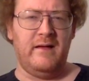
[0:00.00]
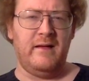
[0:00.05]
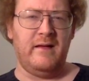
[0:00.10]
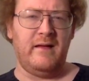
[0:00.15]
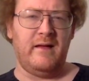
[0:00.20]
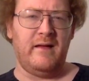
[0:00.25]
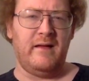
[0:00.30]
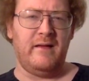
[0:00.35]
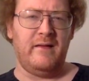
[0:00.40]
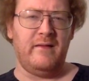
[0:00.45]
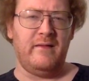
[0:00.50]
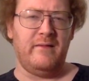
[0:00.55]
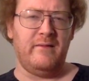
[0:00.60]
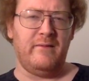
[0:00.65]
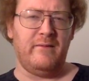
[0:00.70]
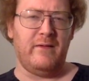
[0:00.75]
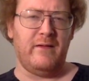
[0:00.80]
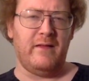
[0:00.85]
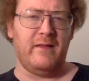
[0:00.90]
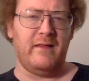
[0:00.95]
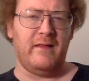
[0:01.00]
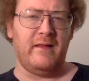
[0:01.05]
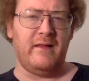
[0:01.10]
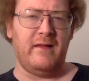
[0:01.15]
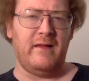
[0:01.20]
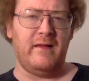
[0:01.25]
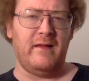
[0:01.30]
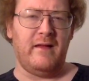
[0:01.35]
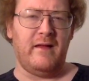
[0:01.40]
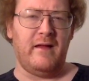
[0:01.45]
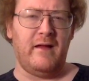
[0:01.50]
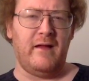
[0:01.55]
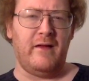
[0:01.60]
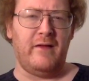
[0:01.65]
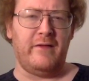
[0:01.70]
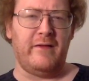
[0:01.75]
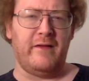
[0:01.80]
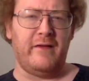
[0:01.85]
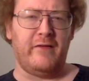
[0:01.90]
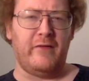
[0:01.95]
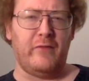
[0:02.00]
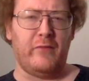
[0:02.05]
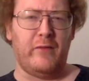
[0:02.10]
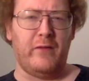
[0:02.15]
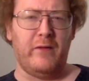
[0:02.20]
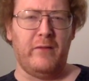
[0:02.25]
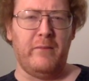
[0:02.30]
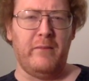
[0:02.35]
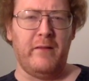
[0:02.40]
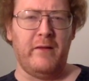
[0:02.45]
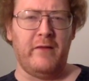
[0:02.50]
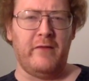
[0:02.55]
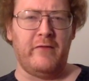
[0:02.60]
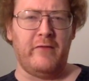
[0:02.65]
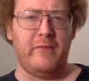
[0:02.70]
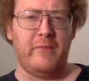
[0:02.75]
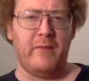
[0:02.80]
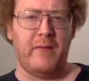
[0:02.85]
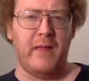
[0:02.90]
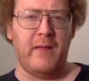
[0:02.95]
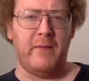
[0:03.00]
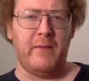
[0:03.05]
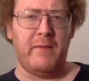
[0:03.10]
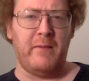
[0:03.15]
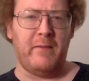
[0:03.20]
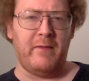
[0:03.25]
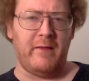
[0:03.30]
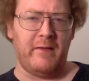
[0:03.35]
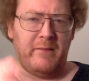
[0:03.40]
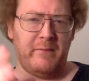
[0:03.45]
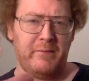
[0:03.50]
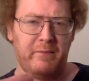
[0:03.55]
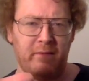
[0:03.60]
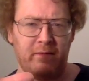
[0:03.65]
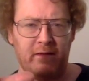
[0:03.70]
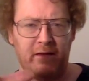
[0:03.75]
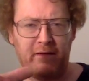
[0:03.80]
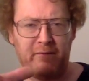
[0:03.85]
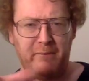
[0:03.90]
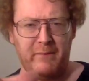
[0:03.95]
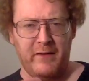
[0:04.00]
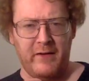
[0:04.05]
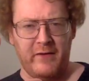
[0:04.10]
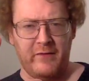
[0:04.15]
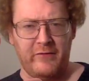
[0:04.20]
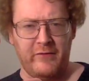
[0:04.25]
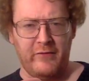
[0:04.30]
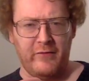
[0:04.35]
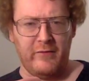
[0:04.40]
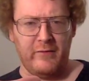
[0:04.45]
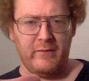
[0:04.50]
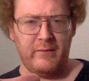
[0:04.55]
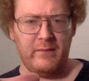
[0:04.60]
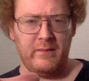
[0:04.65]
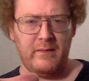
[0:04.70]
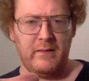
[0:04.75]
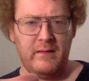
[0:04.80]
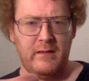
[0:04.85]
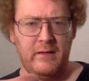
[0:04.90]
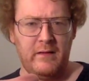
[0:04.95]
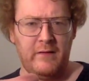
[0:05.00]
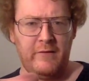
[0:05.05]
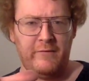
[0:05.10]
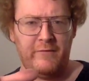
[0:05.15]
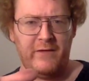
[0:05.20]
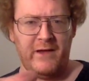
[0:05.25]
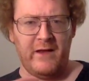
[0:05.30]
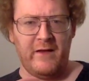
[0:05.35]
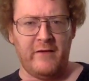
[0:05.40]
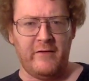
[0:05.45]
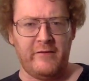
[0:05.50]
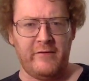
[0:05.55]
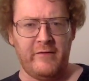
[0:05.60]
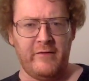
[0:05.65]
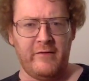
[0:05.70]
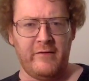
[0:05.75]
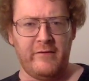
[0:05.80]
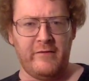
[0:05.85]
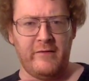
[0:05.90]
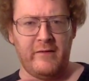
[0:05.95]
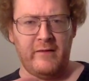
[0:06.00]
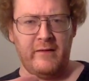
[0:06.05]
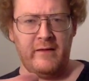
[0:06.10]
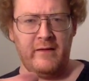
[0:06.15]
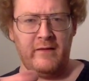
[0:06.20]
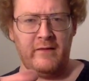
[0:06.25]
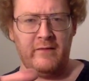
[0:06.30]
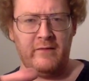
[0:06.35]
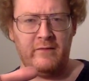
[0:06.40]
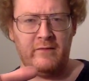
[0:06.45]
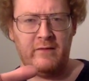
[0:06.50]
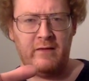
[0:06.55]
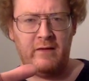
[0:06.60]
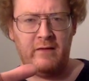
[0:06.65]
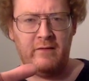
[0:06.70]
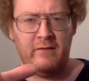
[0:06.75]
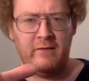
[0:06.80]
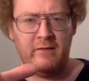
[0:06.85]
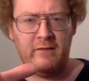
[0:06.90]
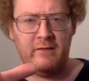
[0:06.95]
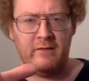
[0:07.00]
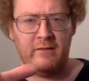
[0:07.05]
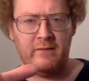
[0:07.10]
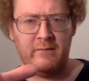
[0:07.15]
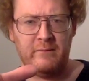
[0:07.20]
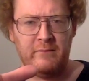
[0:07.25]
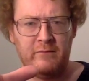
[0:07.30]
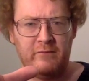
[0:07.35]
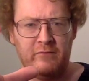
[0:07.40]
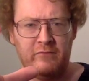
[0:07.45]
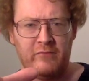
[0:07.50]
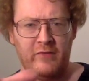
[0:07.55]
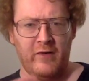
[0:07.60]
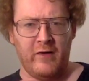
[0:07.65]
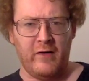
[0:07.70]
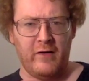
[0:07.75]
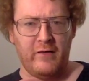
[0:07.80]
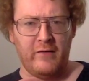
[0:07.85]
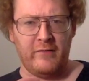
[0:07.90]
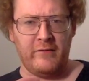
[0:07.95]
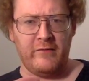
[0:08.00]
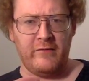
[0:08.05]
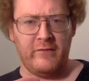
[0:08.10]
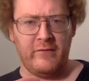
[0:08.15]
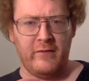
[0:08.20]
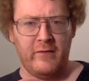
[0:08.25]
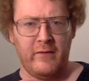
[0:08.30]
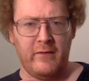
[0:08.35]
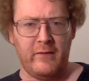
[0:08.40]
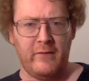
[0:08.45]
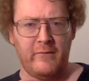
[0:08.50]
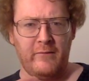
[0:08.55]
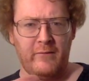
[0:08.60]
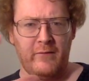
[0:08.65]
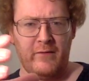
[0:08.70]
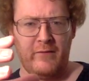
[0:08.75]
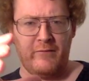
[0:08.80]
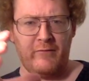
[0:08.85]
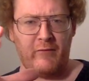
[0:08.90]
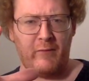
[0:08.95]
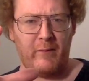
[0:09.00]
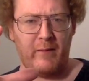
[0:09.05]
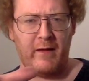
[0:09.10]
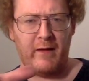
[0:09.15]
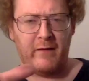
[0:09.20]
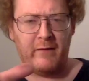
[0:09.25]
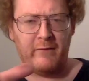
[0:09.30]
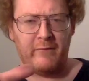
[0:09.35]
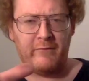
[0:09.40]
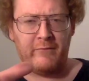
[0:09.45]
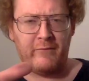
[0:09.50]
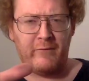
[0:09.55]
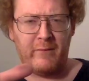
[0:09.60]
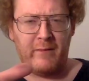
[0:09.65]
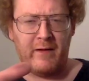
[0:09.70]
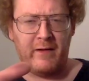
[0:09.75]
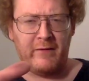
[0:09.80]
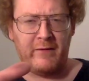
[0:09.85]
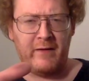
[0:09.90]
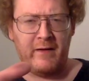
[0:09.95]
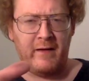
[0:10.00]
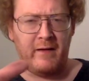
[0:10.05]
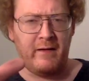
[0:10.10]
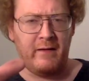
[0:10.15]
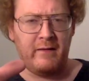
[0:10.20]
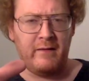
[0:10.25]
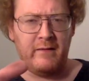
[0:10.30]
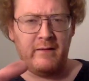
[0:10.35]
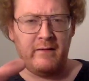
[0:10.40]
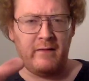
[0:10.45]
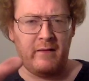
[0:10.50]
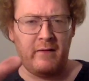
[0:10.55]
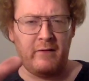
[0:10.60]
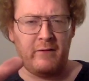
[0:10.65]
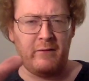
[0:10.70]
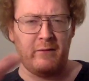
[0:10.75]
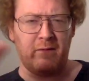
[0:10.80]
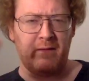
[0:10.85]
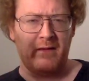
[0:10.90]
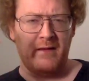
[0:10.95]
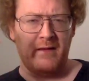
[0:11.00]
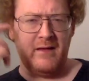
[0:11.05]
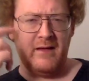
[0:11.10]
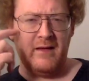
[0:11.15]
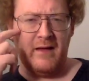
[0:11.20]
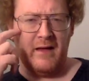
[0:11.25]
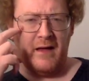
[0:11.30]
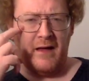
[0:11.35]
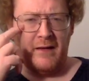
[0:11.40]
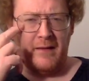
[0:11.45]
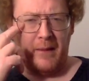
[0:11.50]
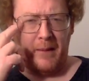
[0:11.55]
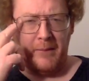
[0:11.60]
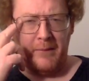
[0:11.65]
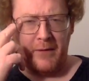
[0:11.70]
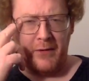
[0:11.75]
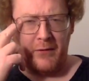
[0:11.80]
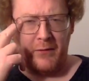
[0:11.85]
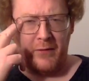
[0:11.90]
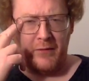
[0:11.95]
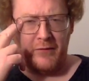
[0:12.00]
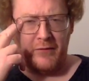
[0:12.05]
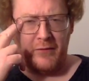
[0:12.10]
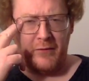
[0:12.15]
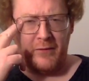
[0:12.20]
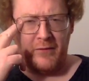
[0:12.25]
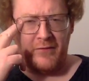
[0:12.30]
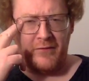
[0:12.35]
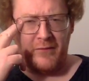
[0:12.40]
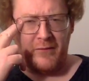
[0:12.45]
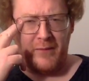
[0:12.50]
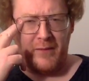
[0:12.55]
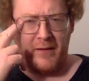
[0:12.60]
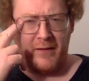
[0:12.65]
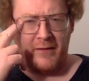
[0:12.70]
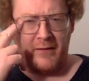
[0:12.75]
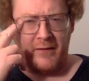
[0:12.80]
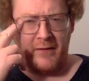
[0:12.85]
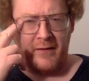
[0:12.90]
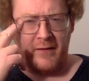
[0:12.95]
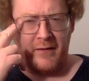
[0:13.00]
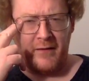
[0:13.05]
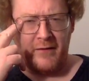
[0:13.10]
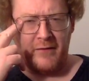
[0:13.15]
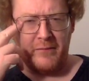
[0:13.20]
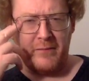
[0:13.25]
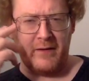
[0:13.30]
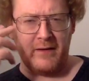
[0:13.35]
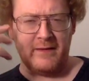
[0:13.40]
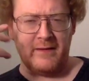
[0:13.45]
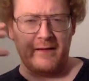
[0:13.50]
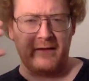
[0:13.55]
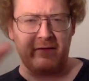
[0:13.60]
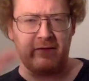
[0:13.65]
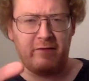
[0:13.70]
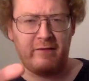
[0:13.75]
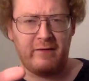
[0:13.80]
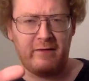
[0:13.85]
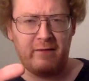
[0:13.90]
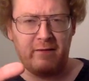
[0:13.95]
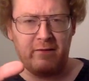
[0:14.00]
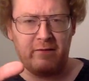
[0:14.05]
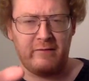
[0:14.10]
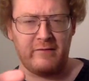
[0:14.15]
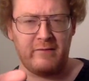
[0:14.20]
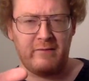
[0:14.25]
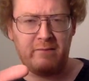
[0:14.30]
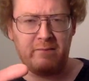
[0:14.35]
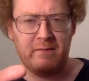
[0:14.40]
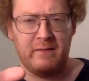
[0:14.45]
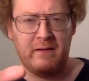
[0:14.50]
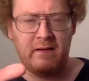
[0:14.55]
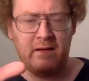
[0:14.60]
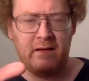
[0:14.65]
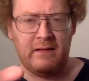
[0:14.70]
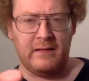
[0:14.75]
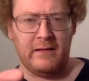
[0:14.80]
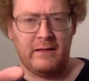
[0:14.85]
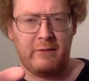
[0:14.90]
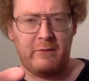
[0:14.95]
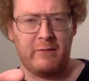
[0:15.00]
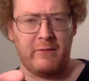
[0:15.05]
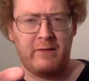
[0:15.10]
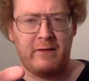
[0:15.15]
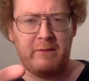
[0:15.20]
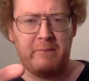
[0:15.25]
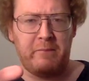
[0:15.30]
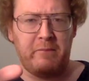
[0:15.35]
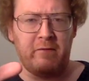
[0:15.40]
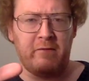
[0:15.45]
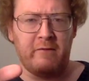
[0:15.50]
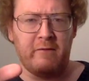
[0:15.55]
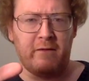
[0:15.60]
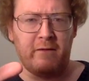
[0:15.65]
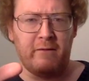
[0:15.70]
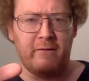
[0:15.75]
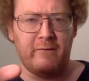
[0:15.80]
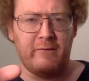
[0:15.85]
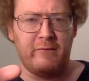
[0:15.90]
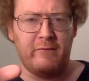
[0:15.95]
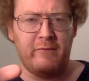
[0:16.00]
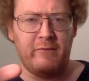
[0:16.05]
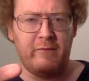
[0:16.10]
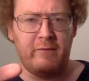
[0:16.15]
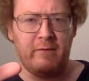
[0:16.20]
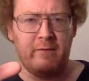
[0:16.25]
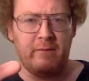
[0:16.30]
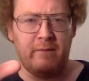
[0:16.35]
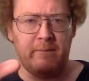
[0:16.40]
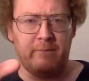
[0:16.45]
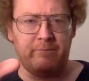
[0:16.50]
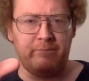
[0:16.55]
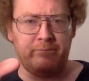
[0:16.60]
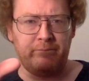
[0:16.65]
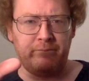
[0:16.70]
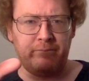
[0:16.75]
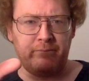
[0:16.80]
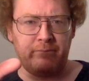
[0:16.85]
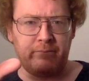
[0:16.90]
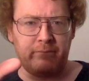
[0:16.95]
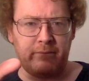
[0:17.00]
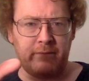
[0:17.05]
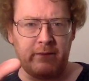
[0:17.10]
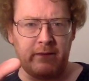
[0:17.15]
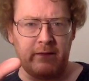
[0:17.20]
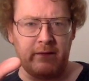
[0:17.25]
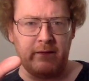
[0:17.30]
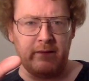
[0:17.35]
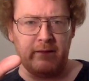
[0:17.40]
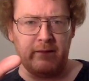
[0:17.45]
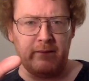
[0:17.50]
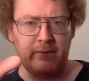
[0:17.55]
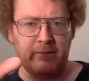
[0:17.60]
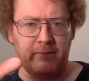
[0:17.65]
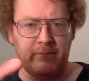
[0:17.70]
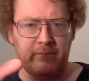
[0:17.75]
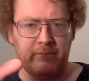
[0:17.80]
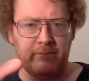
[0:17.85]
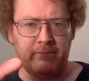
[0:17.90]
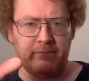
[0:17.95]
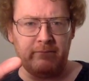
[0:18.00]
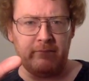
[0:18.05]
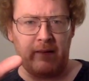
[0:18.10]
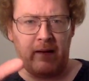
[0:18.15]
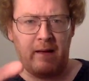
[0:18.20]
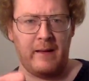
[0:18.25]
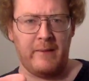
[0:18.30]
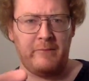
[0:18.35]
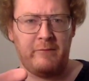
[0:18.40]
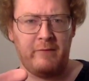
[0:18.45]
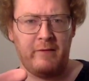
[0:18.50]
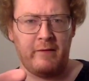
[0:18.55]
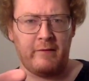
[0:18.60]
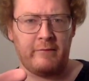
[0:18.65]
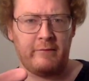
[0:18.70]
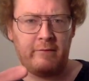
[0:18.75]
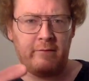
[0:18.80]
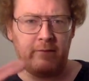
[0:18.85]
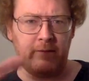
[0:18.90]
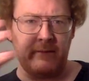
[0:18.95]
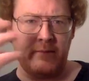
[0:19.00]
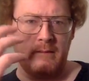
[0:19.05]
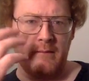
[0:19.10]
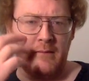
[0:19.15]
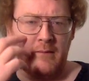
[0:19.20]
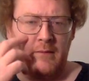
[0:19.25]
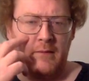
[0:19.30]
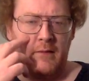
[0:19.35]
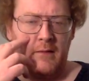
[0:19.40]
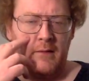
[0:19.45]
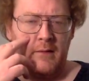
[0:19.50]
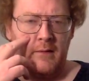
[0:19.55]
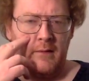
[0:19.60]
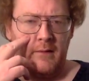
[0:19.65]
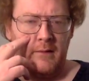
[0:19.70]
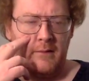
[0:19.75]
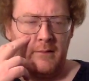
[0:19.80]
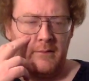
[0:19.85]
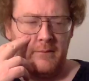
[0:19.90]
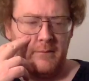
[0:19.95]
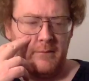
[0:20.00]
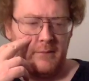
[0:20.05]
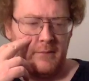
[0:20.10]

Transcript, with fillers: uh, well, I don't think it's a real miniature baby, but they put like miniature fetuses in in, in uh, jars, you know, with formal, formaldehyde. I don't, I, I'm not quite sure what formaldehyde is, but I think it's a, it's a liquid that preserves um, objects, um,